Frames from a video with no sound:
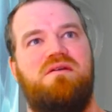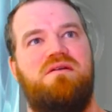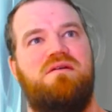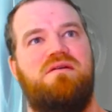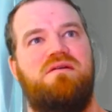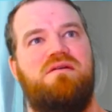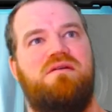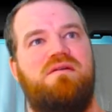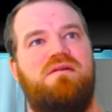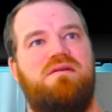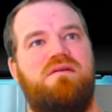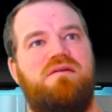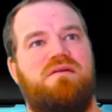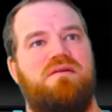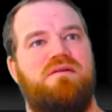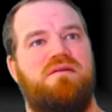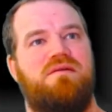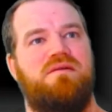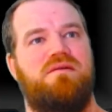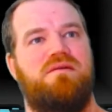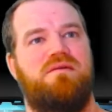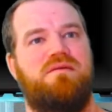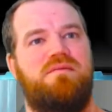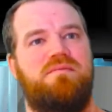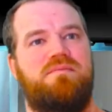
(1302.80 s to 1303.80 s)

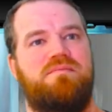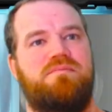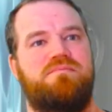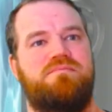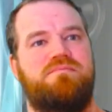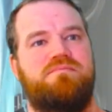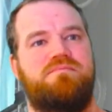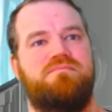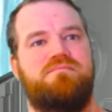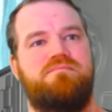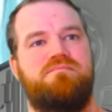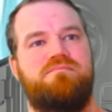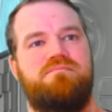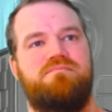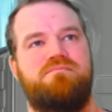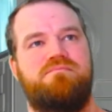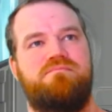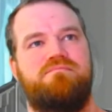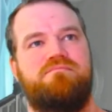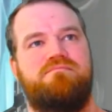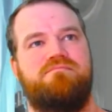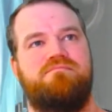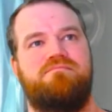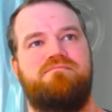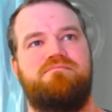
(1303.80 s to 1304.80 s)

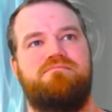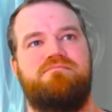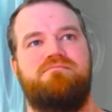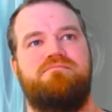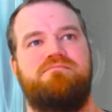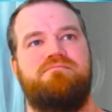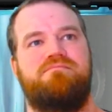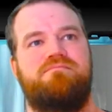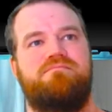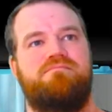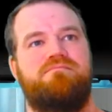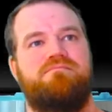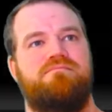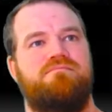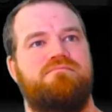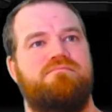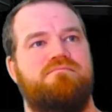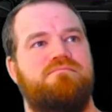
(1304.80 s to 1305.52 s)
Nothing is said.